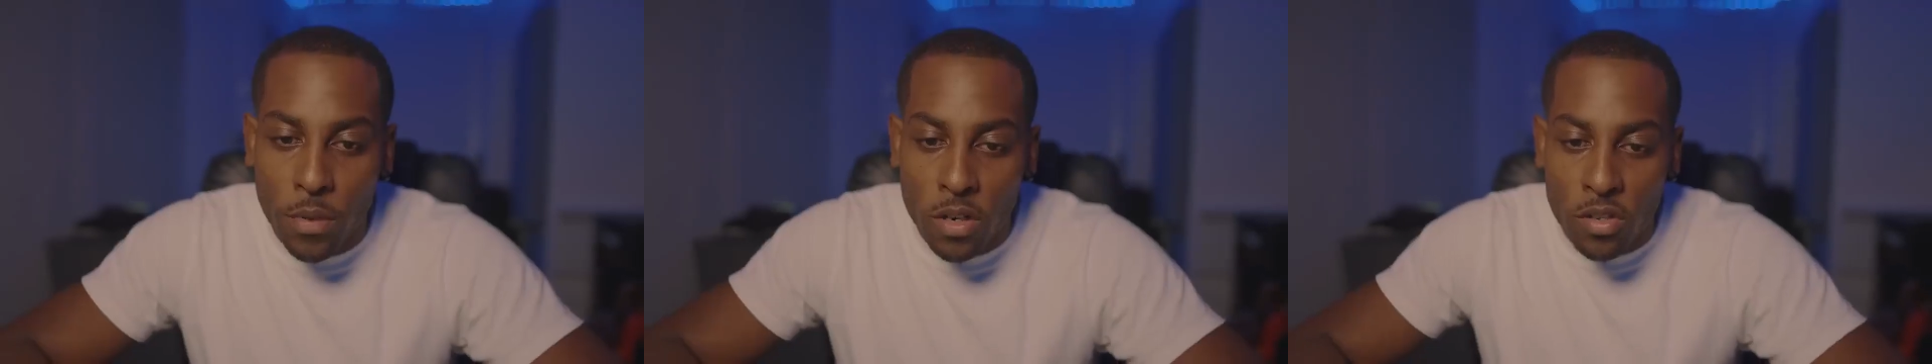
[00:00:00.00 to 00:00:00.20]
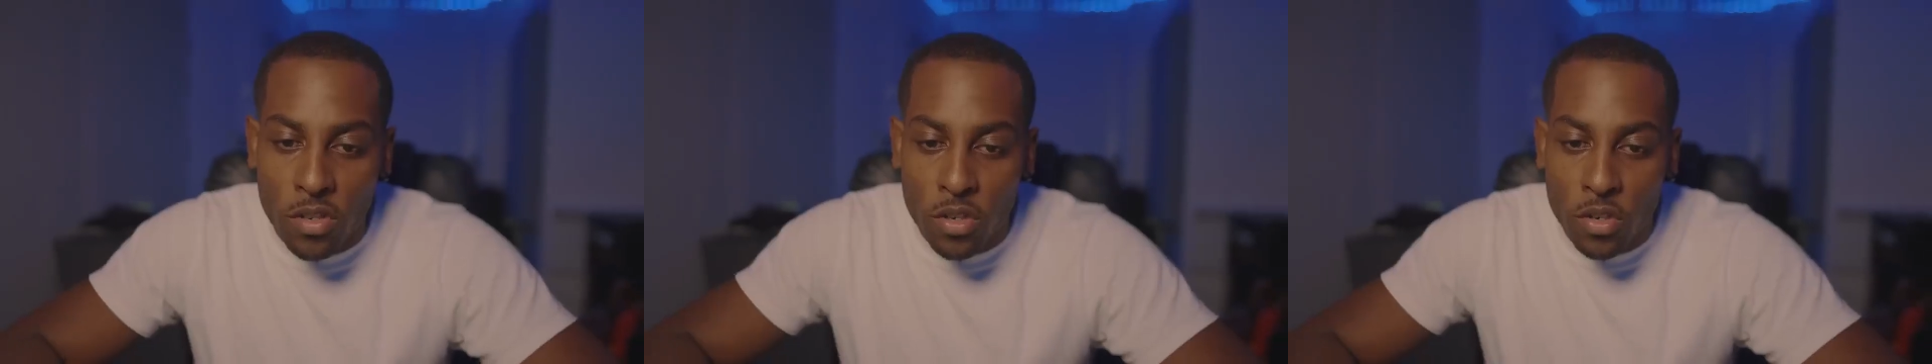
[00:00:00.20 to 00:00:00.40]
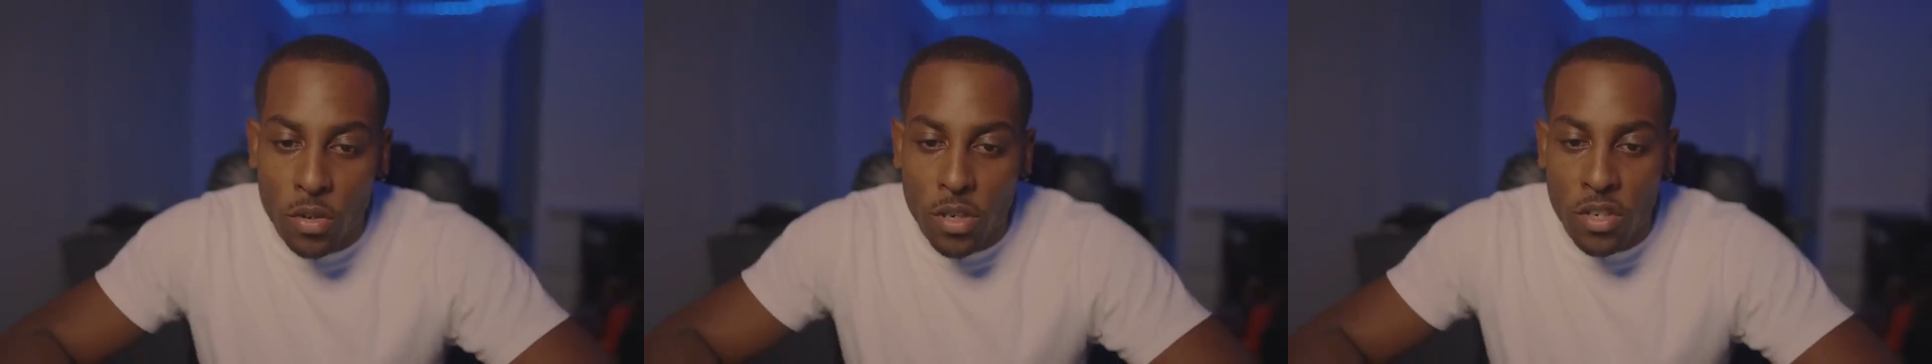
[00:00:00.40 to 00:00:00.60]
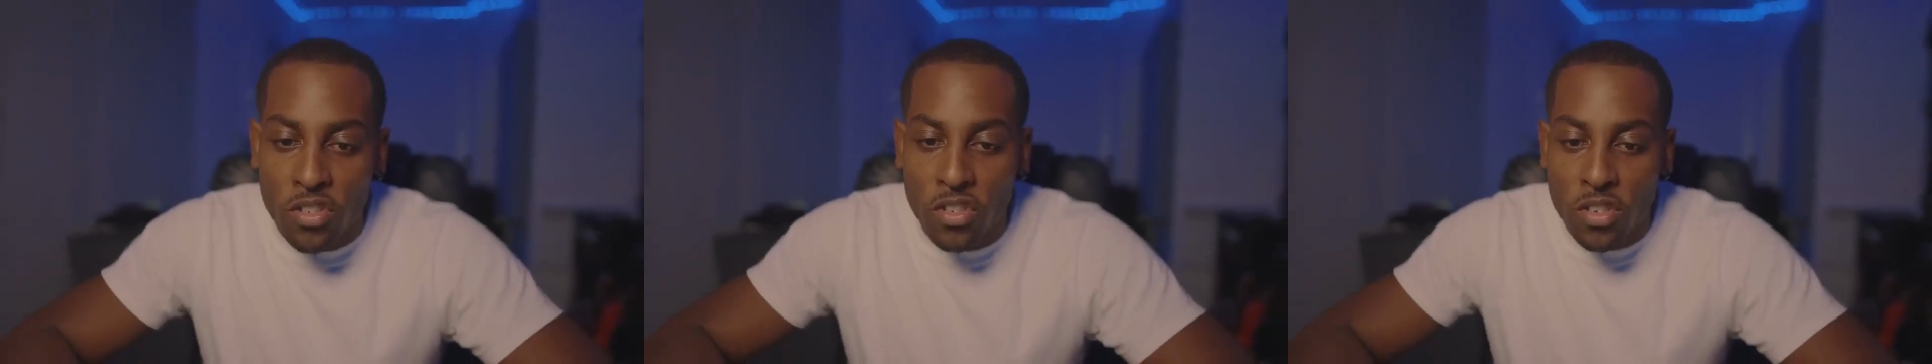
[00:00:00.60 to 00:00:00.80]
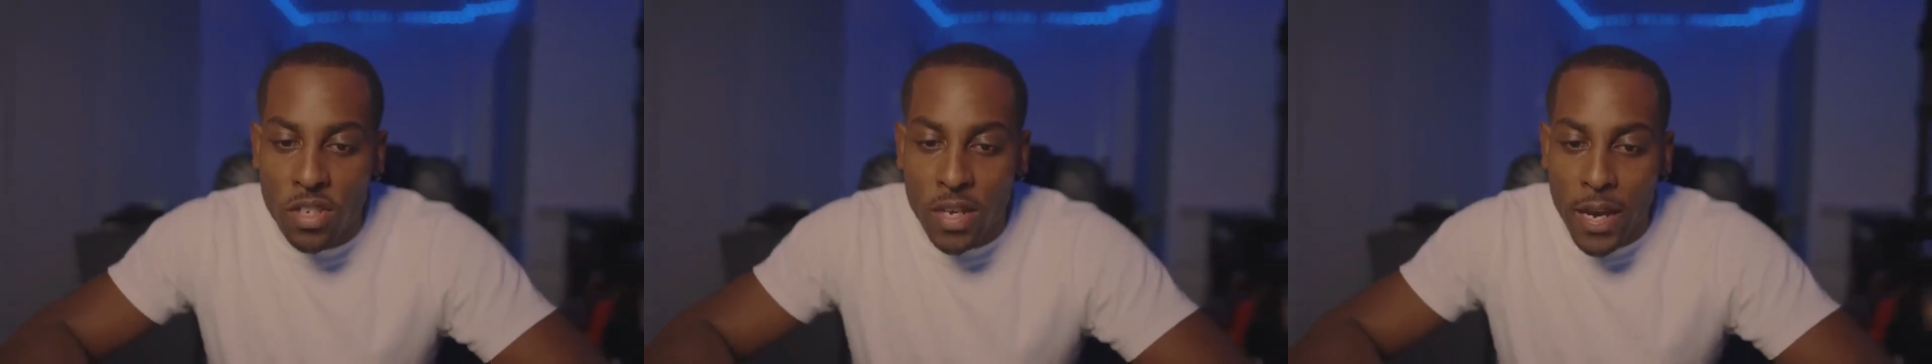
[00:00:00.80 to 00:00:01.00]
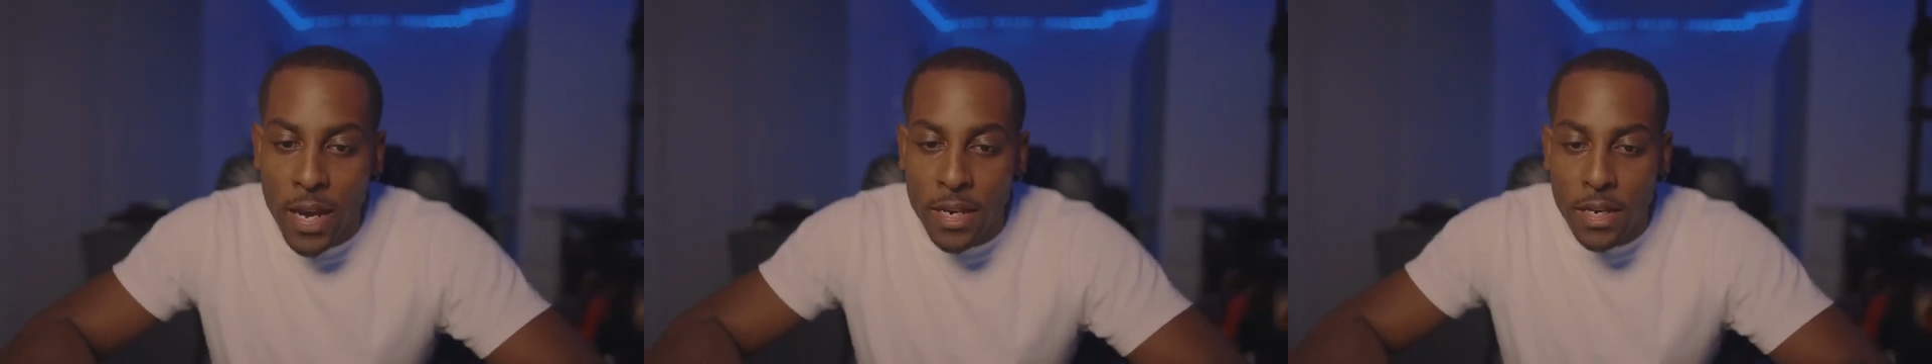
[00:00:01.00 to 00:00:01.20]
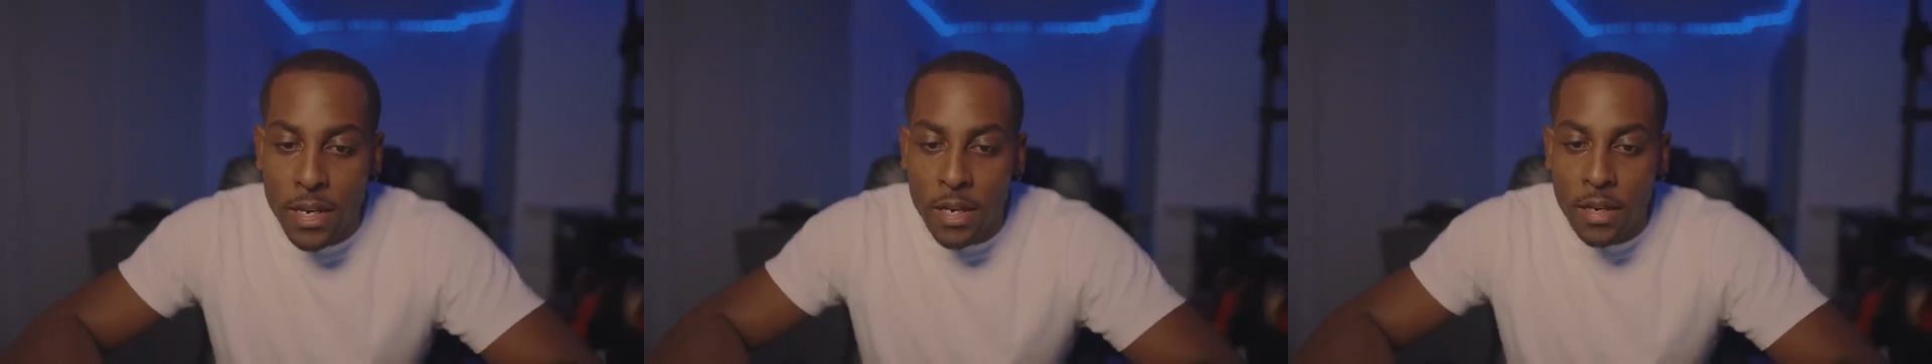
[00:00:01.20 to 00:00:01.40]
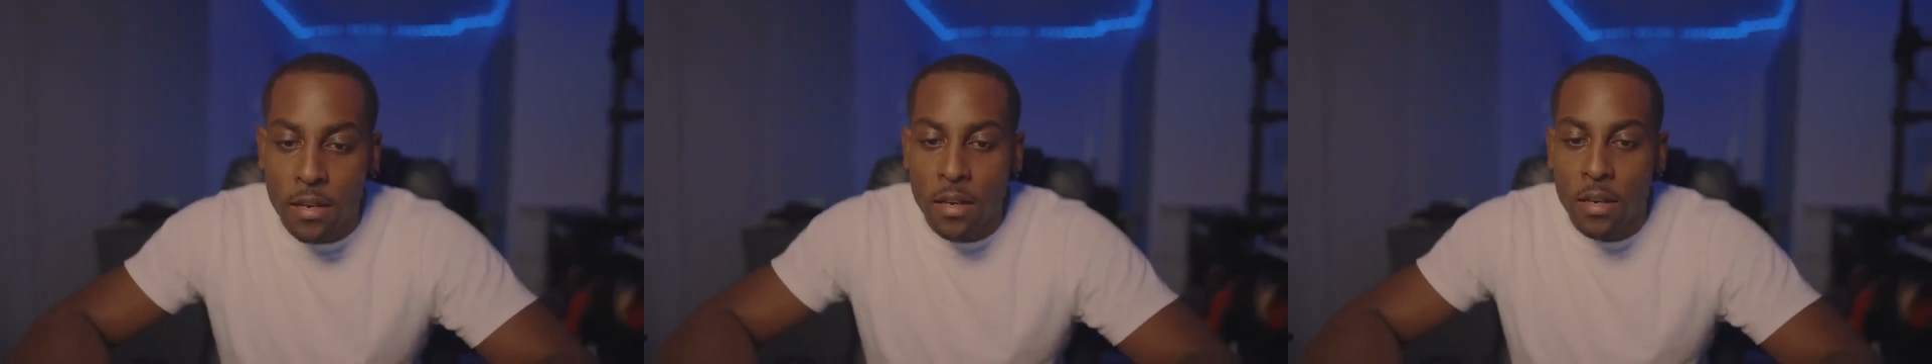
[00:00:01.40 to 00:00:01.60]
I'm going to do is just add
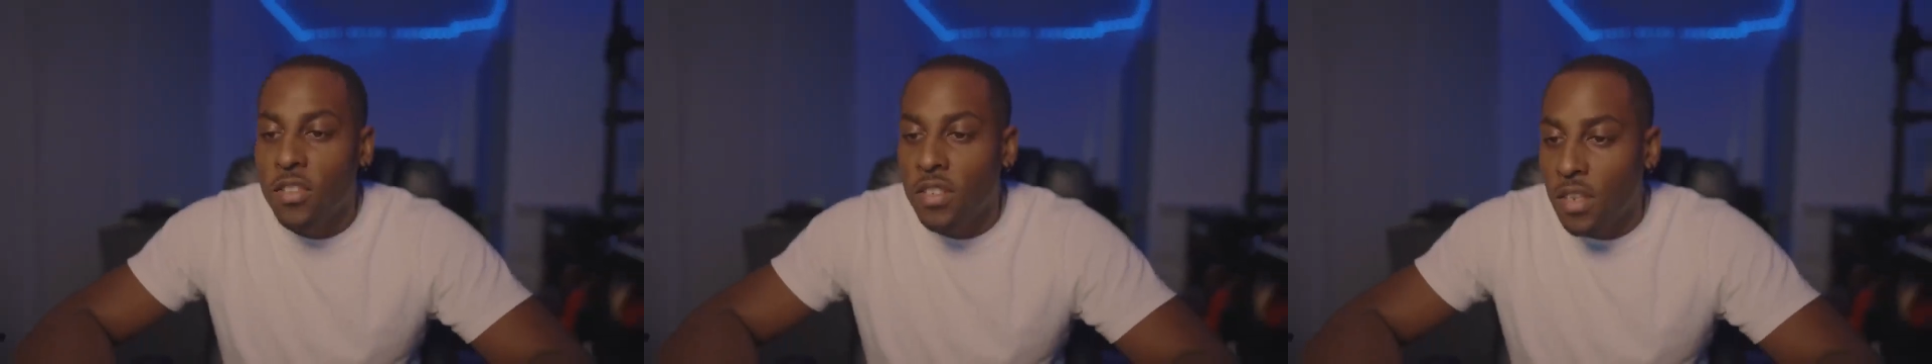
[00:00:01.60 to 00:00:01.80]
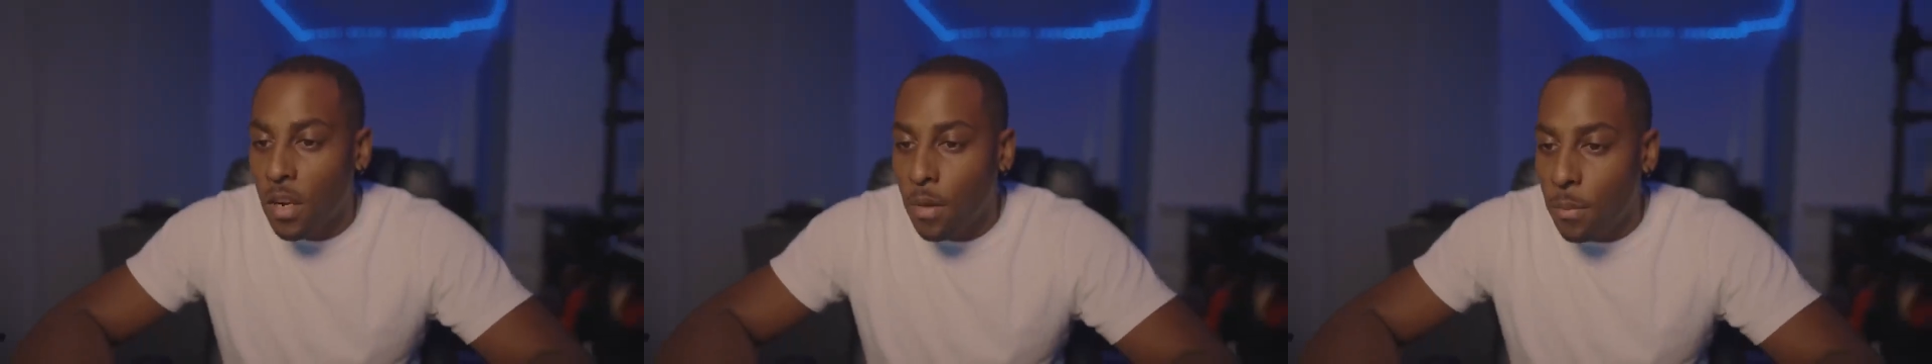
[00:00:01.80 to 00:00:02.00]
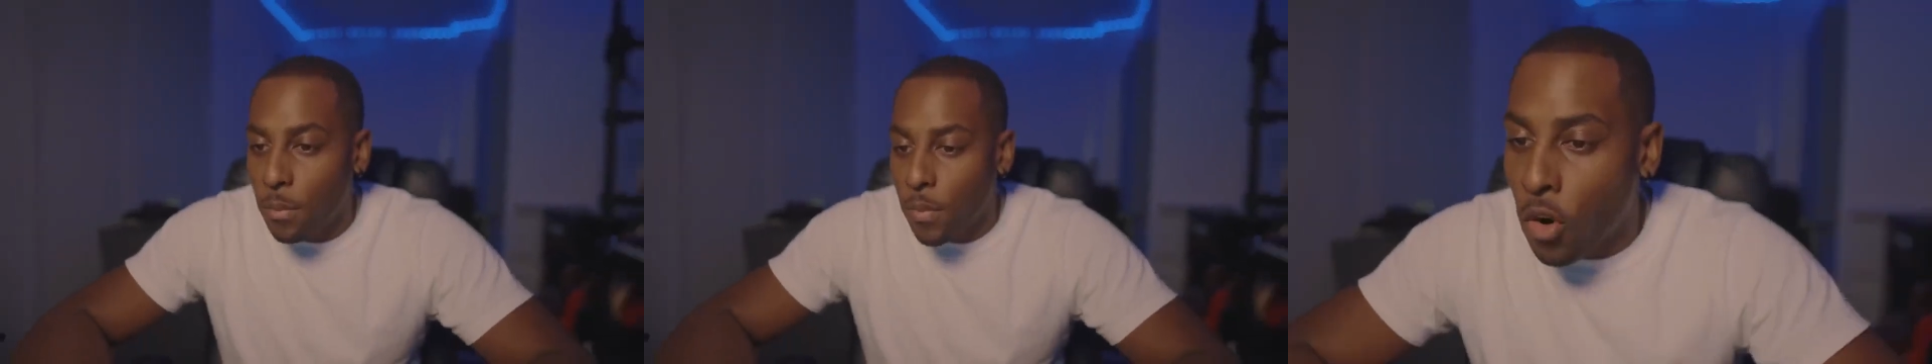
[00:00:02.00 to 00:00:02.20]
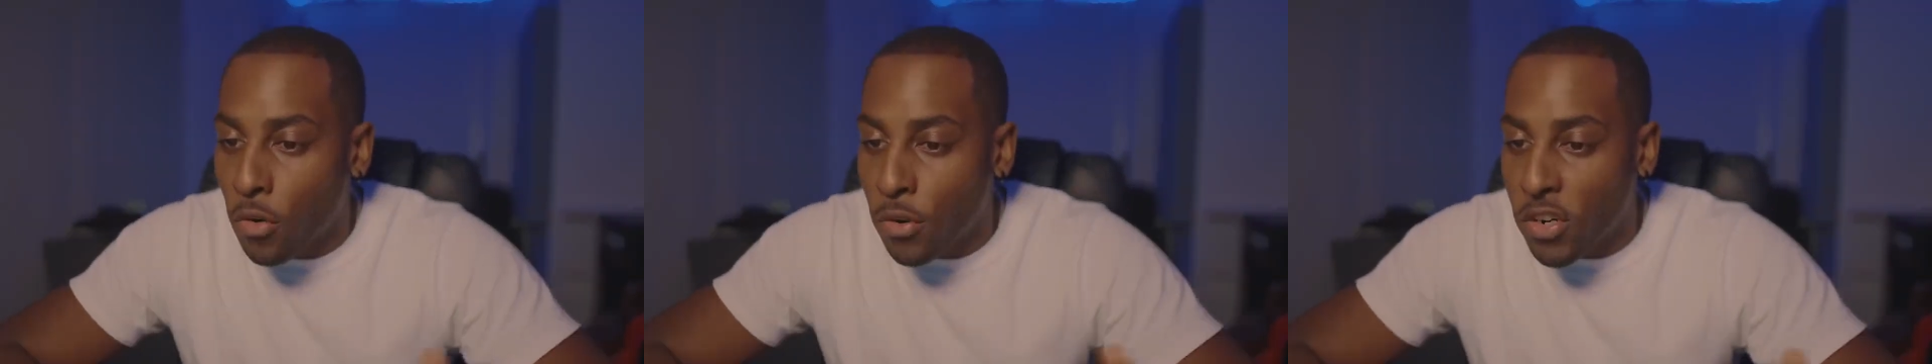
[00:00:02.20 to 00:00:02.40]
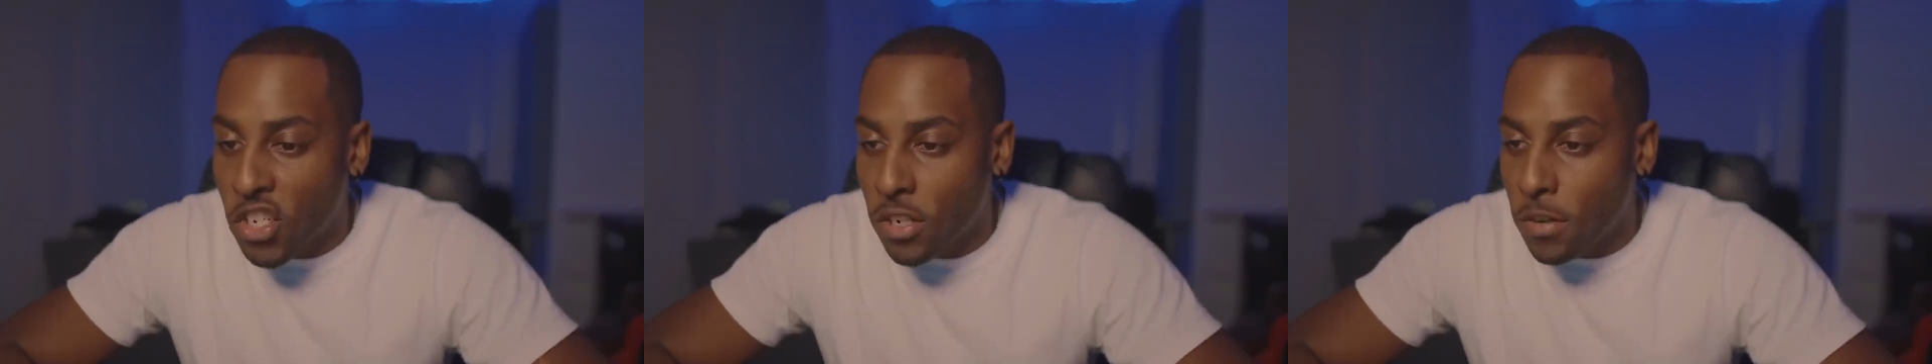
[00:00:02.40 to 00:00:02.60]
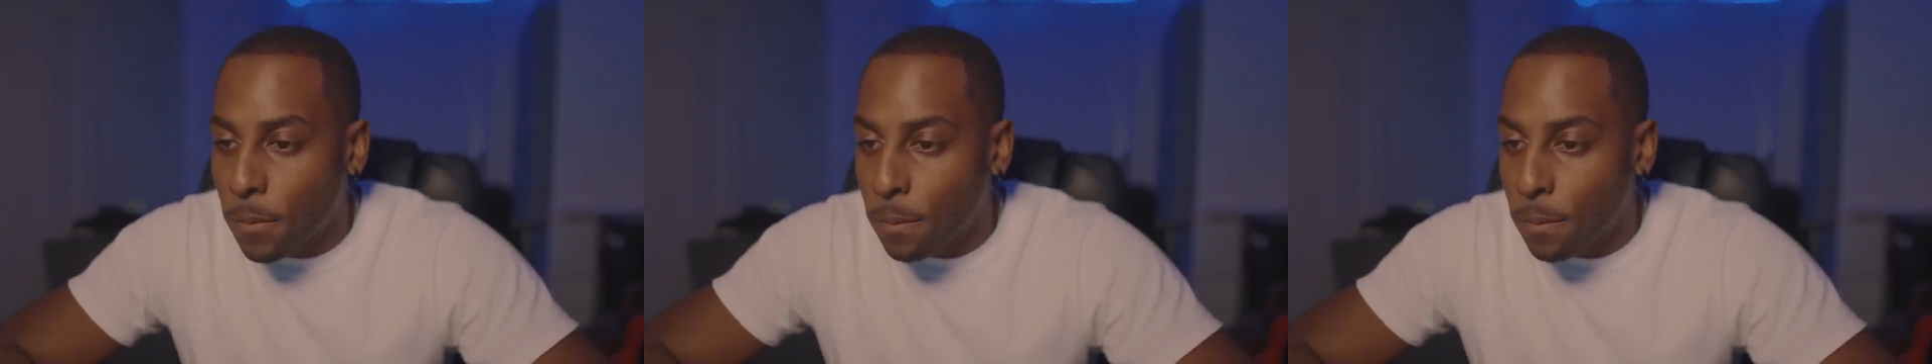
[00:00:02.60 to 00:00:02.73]
in some Origin.